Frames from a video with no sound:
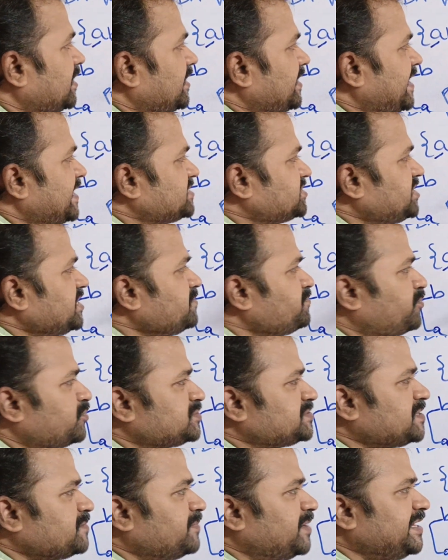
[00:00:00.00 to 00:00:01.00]
Next
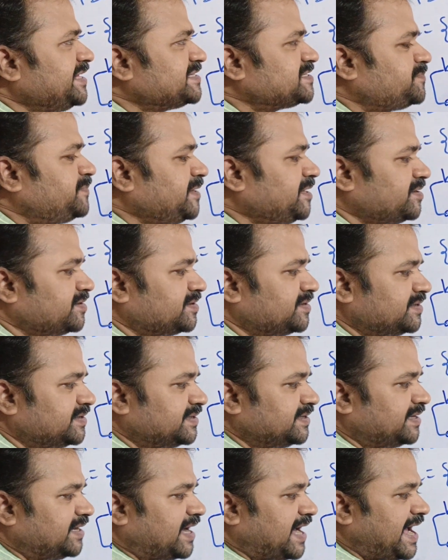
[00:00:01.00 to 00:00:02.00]
input symbol is B.
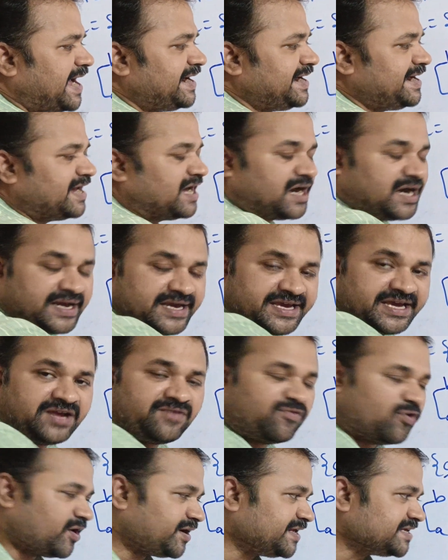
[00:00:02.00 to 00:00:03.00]
And here,
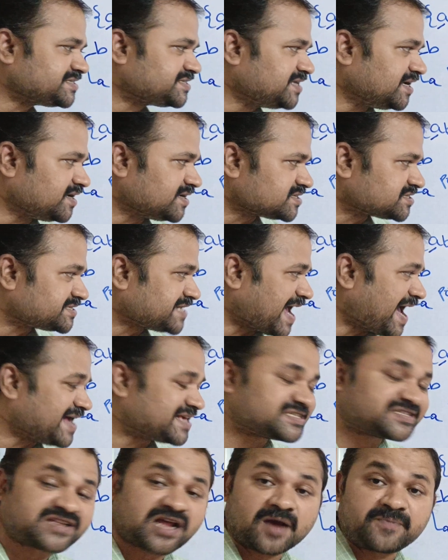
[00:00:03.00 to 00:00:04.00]
what is the
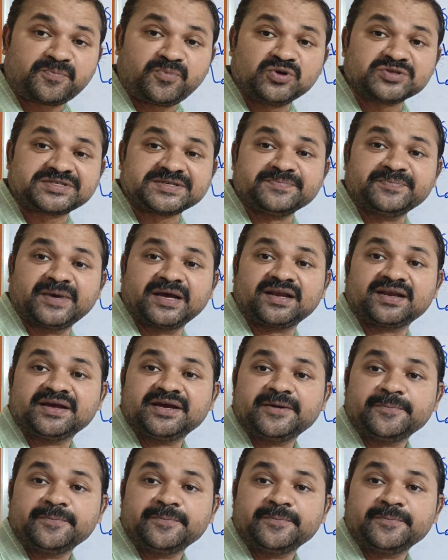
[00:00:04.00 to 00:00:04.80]
stack's topmost symbol?